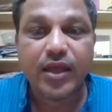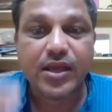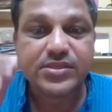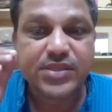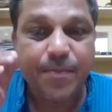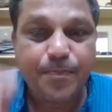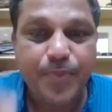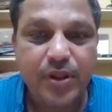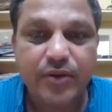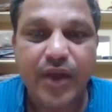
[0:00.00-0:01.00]
The
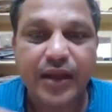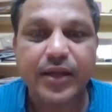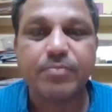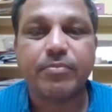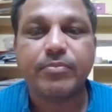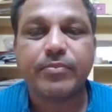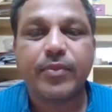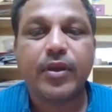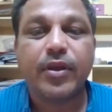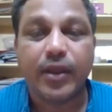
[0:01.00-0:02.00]
simple random,
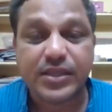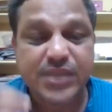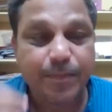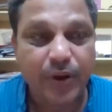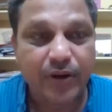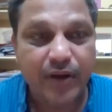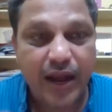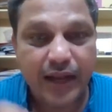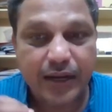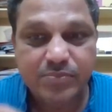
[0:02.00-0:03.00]
in the simple
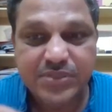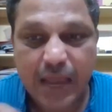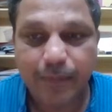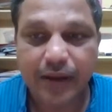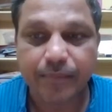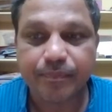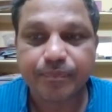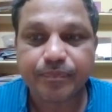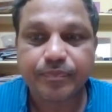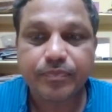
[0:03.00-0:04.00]
random sampling,
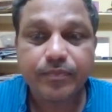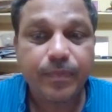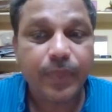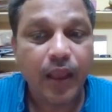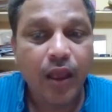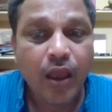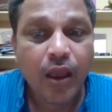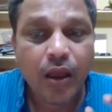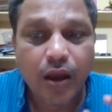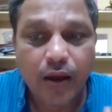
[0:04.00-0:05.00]

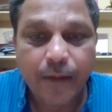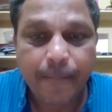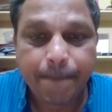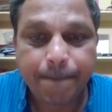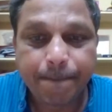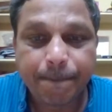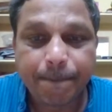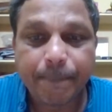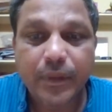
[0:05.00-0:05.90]
um,